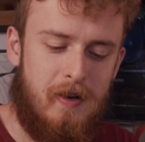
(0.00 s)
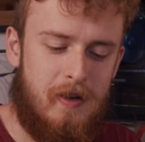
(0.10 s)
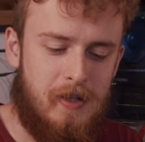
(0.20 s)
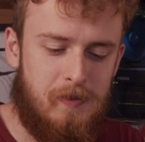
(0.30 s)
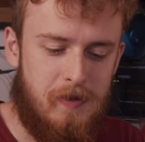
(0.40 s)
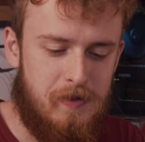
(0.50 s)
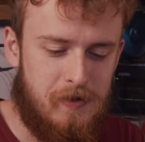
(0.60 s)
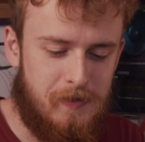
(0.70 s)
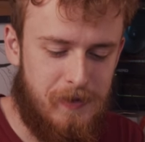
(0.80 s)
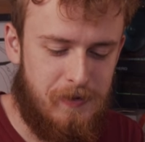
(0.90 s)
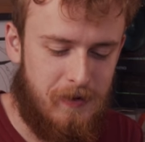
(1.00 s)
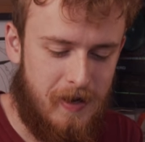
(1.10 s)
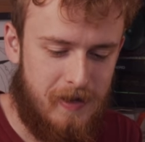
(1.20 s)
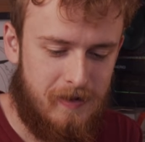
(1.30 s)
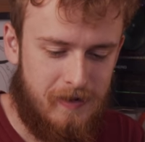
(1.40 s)
Here, I should probably use a spoon,
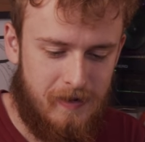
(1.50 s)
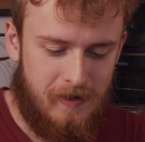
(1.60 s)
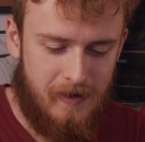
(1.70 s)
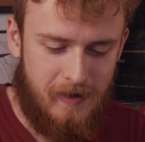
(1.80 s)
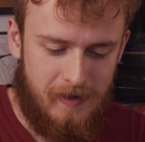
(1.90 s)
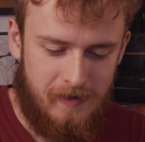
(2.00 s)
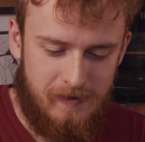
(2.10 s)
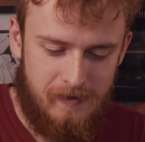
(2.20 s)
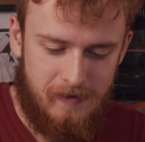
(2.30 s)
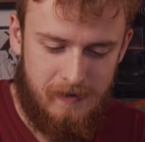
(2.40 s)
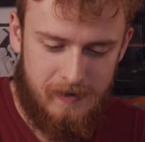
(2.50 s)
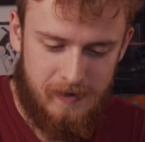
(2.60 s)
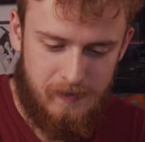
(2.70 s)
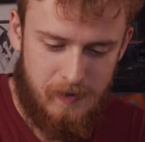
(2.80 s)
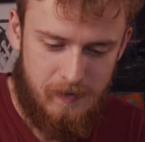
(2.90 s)
right?
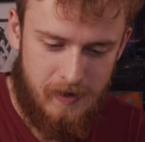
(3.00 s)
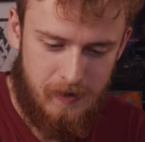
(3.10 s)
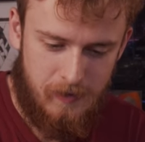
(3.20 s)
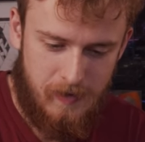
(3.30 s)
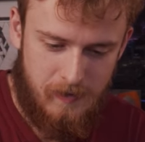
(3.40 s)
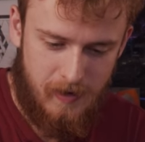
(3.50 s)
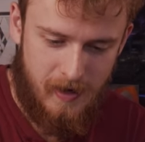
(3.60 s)
Spoon be a little bit more